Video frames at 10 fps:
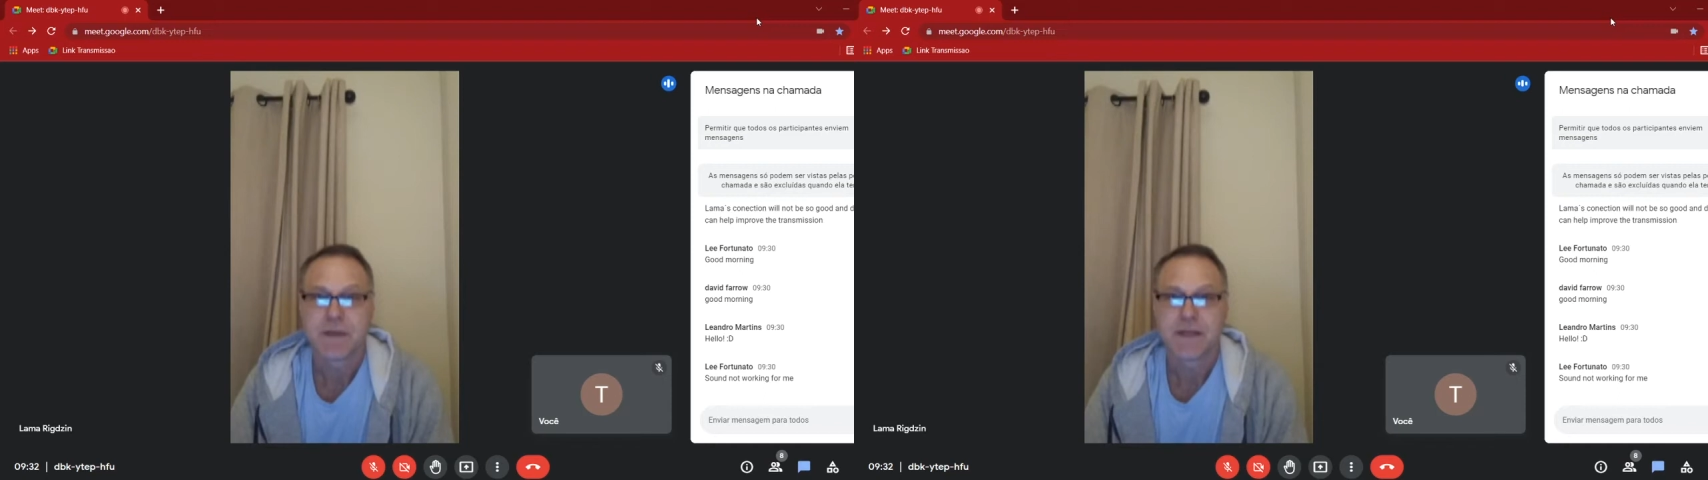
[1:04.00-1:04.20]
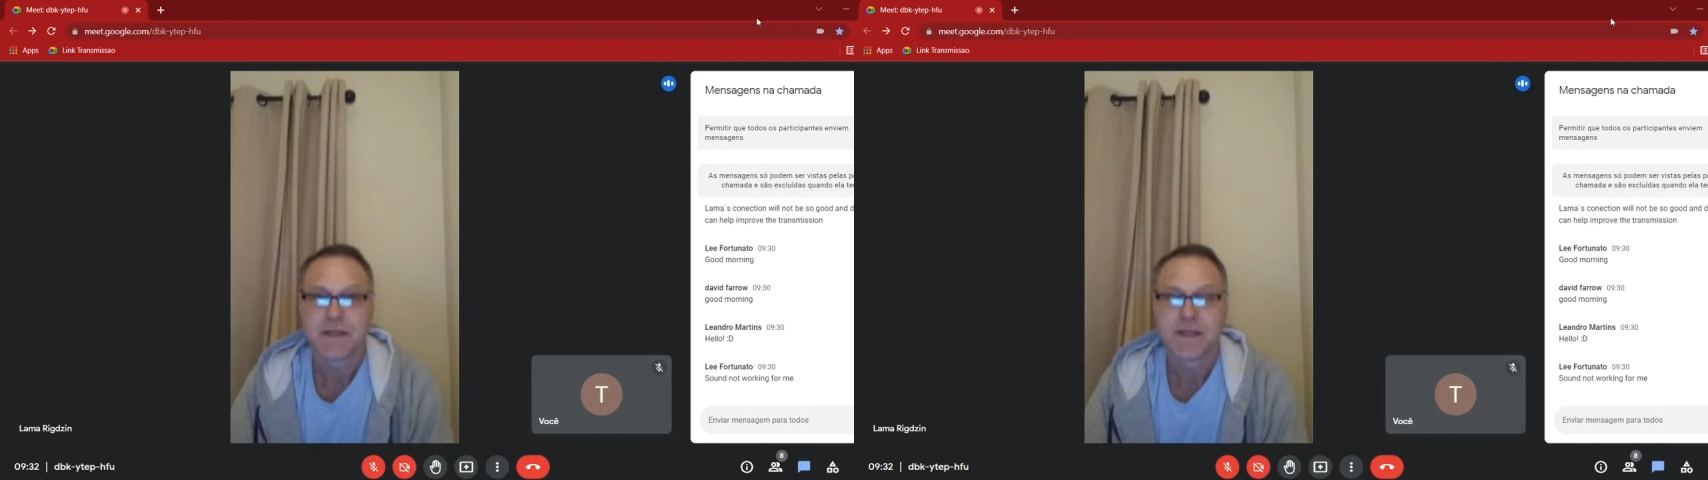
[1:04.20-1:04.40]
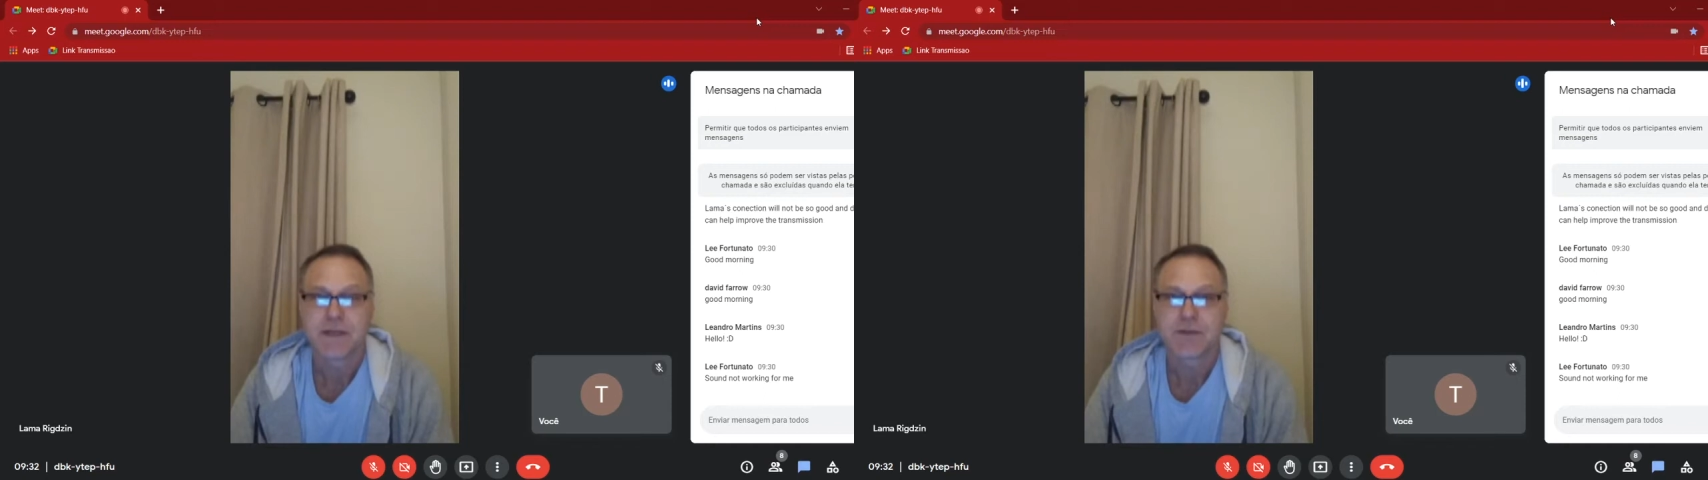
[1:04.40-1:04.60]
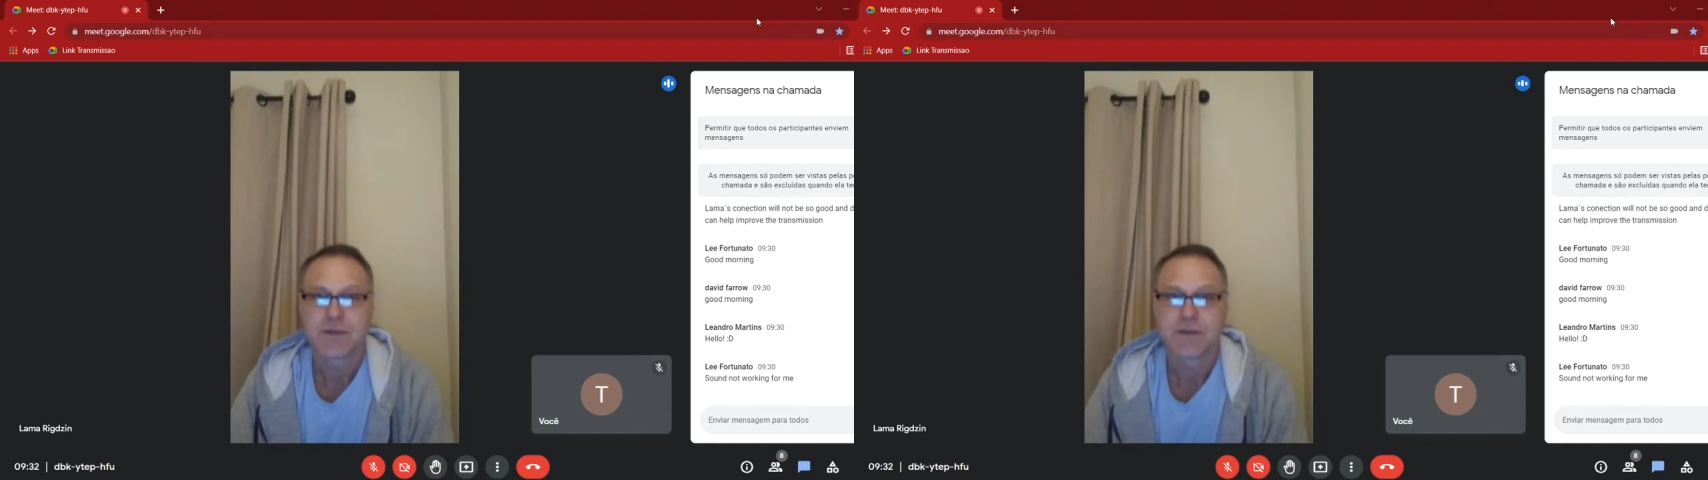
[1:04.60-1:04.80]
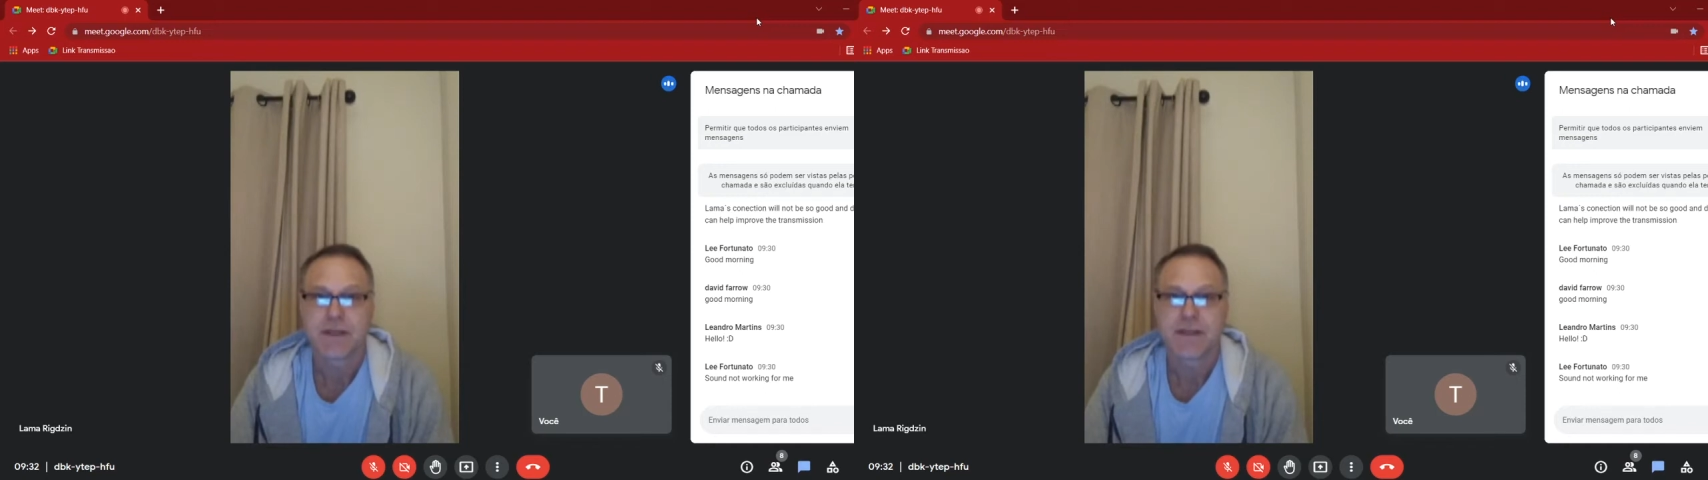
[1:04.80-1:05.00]

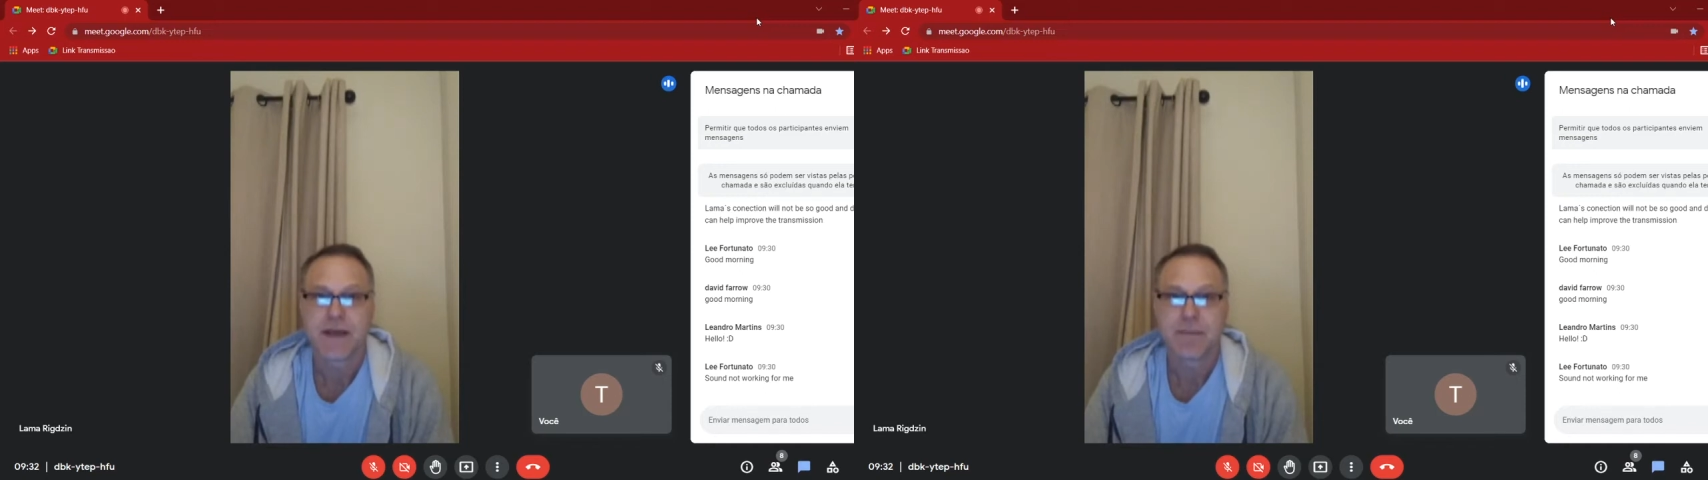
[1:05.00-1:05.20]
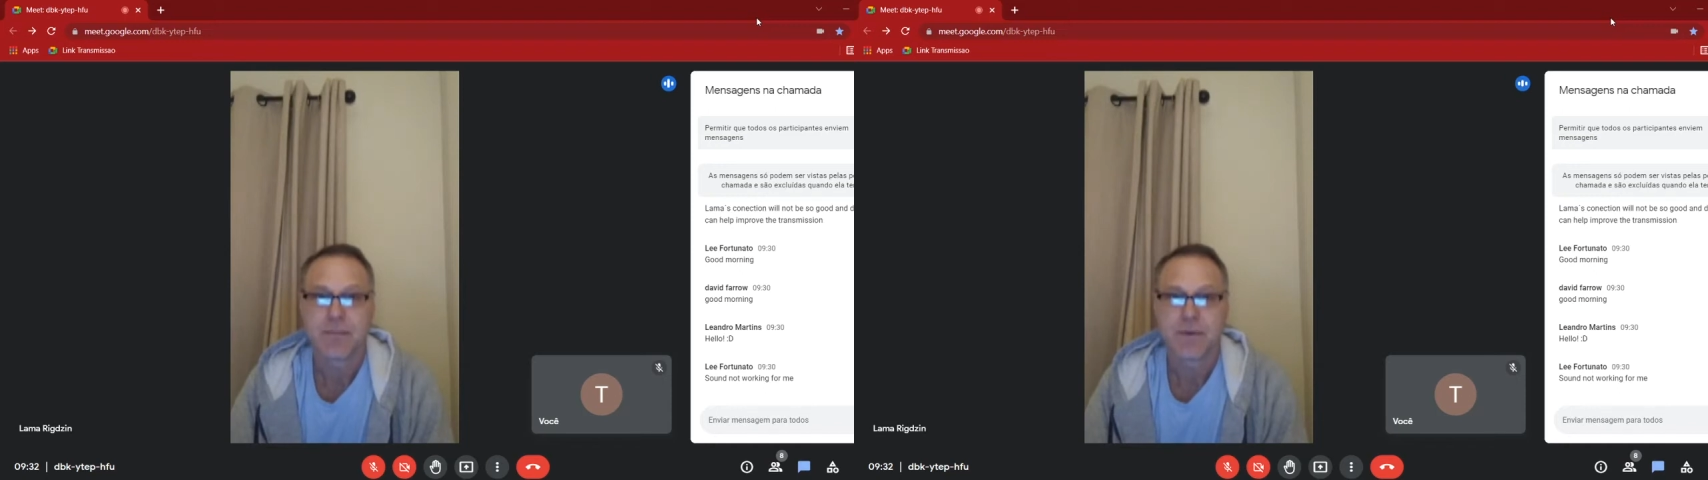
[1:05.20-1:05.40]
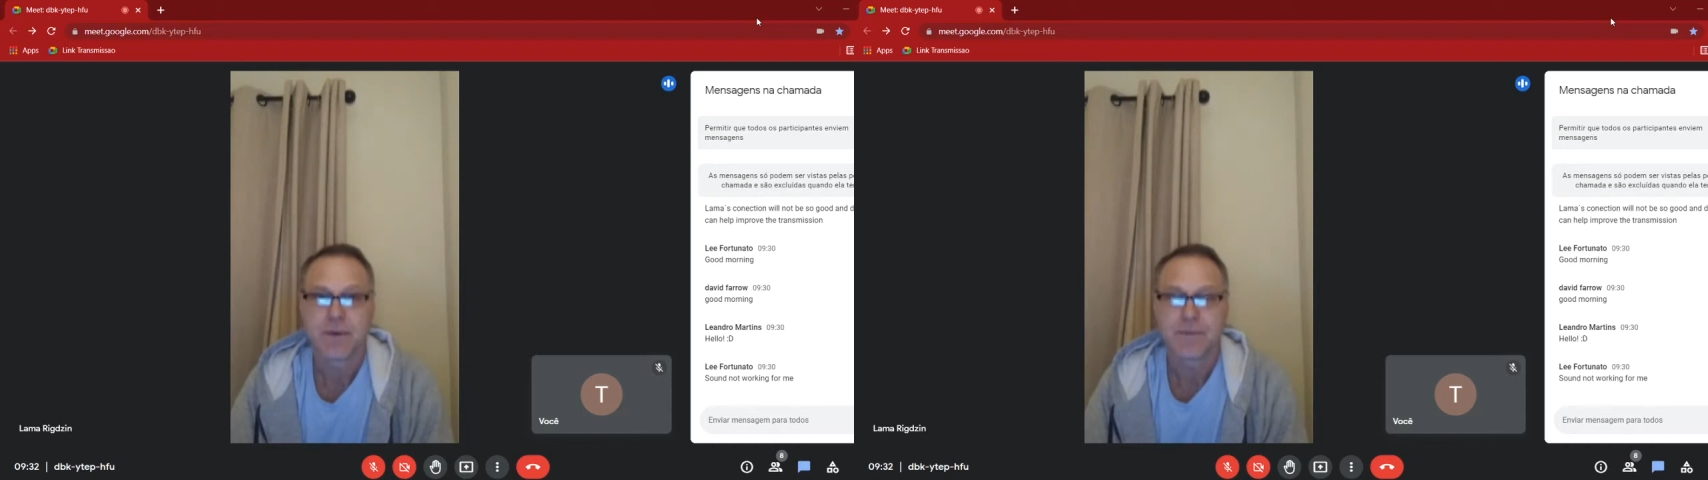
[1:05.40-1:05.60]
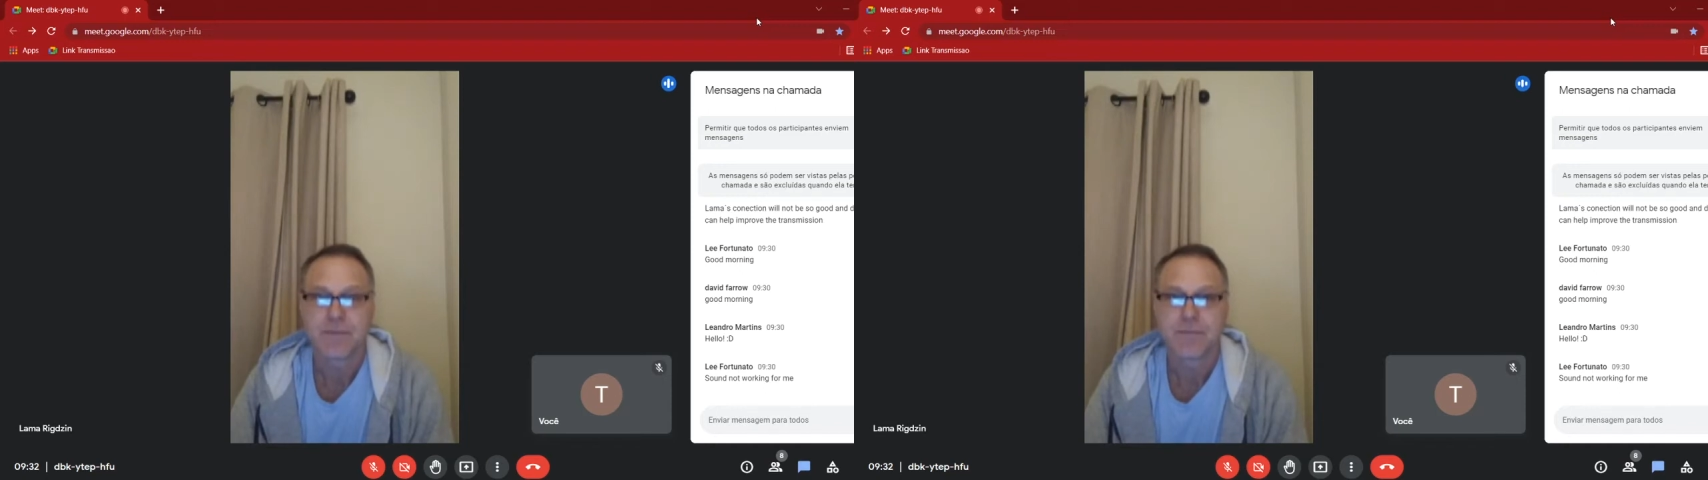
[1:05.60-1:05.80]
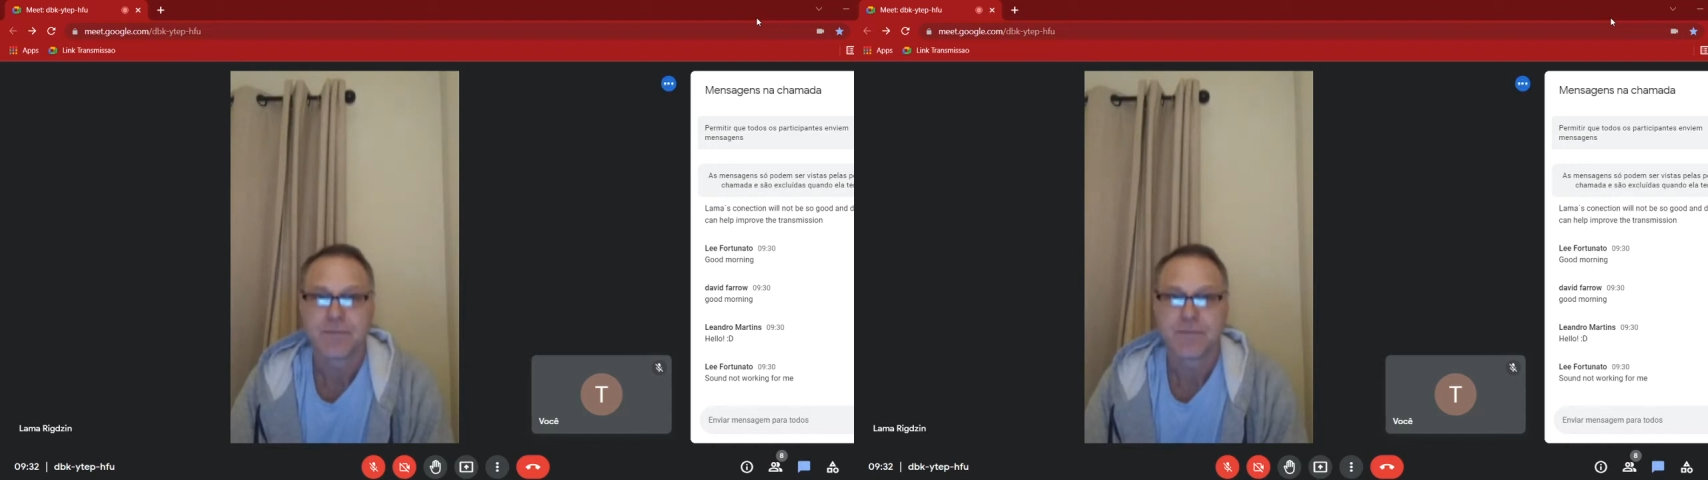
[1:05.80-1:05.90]
meditation, at that point